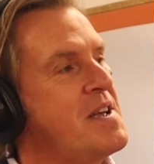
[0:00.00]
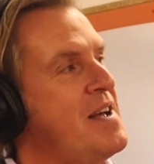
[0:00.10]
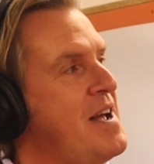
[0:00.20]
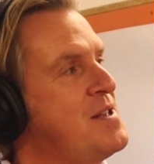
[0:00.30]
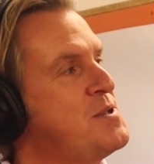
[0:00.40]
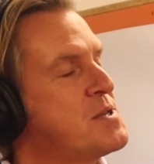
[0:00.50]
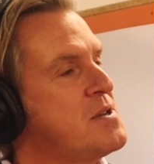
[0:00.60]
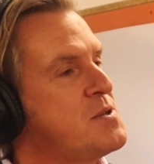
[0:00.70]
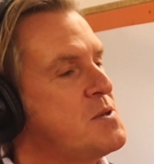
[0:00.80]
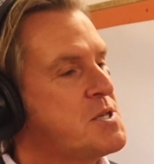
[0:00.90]

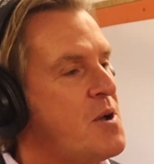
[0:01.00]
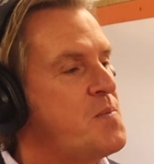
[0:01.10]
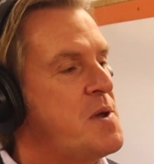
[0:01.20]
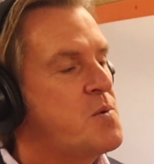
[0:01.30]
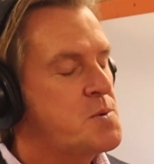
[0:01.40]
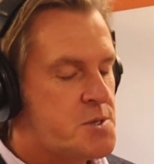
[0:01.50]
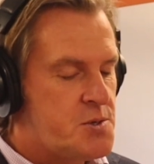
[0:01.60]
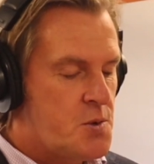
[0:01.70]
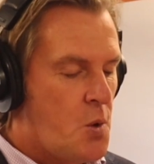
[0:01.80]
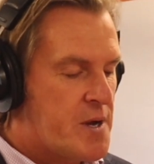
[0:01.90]
And some people
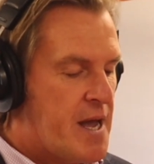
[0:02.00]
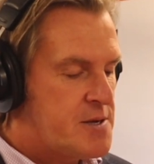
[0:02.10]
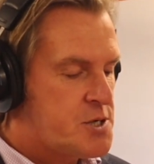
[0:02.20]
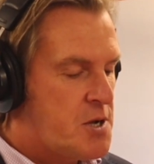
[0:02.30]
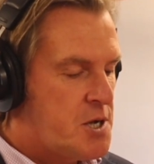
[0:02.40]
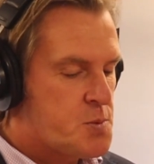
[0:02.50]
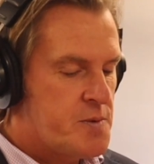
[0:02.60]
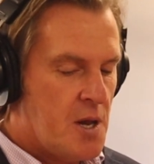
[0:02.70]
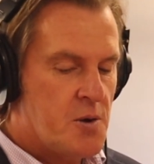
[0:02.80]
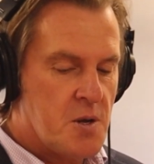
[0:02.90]
do or get shirts
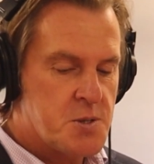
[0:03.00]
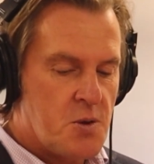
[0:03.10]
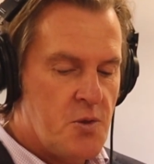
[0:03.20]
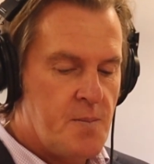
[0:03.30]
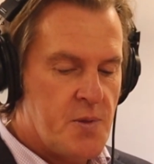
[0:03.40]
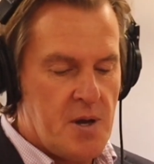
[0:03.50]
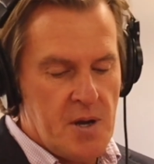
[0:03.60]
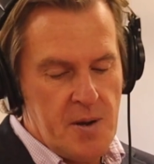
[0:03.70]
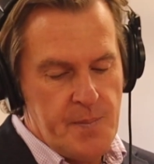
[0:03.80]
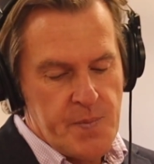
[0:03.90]
with logos on them
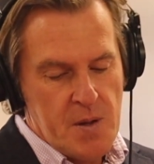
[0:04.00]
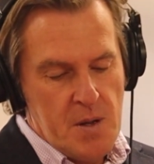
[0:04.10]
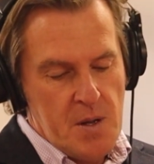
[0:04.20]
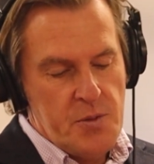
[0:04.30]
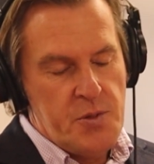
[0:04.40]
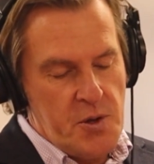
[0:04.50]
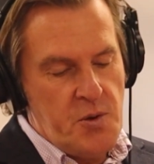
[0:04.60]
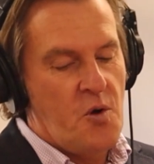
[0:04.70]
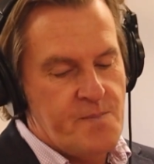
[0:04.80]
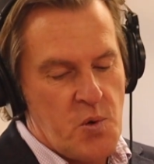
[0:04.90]
they're
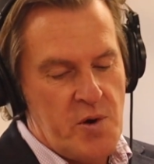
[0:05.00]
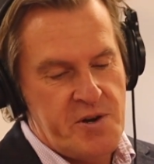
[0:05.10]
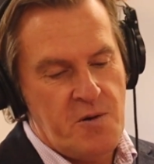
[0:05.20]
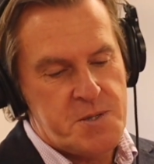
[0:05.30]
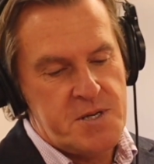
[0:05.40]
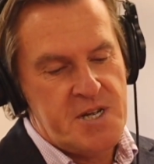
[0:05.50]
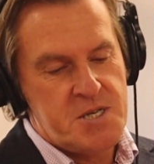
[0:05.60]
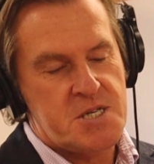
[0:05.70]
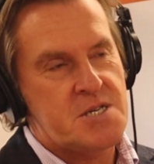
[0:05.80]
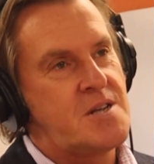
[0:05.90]
not embroidered, obviously, they're
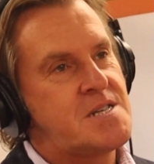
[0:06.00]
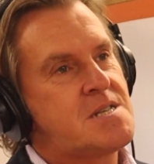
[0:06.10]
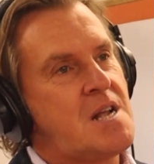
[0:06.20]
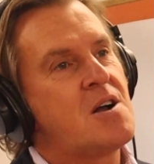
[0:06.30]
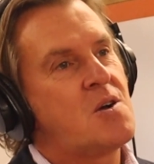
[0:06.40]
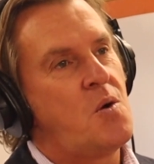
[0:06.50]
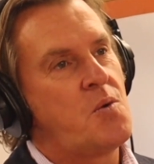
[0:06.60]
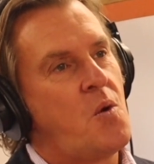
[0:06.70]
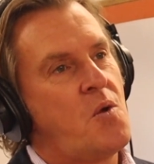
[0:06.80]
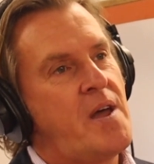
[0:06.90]
just like stuck
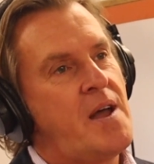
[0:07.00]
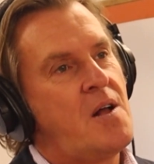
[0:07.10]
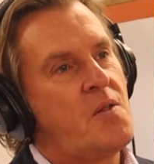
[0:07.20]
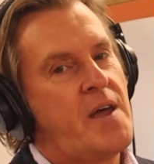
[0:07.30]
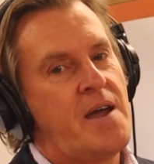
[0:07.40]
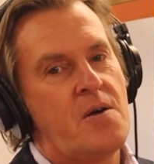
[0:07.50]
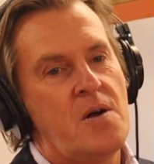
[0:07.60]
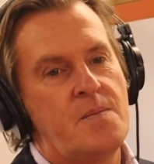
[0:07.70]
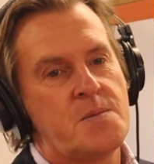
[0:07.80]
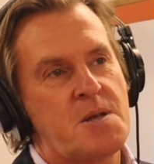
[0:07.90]
on, or
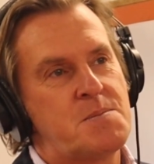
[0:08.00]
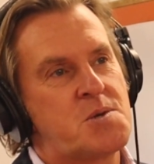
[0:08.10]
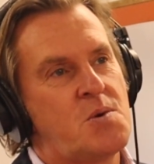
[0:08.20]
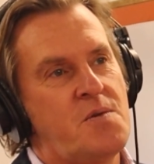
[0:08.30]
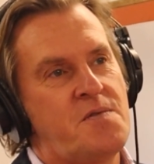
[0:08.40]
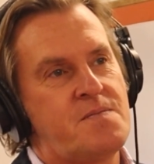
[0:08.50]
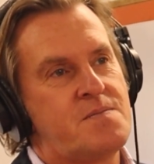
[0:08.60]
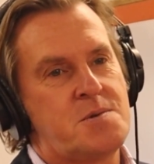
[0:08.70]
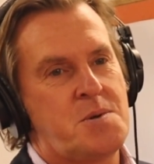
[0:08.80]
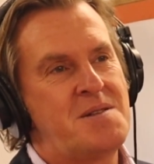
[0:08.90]
they're some sort of
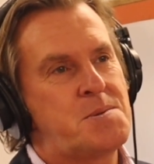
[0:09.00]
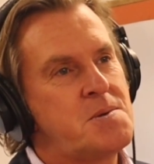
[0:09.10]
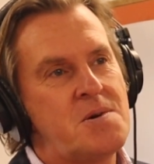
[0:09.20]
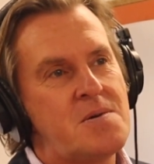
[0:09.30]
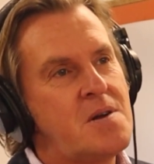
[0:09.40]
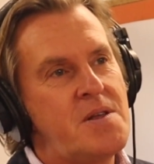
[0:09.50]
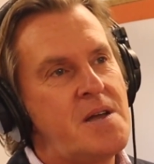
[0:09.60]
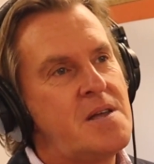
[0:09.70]
transfer, are they?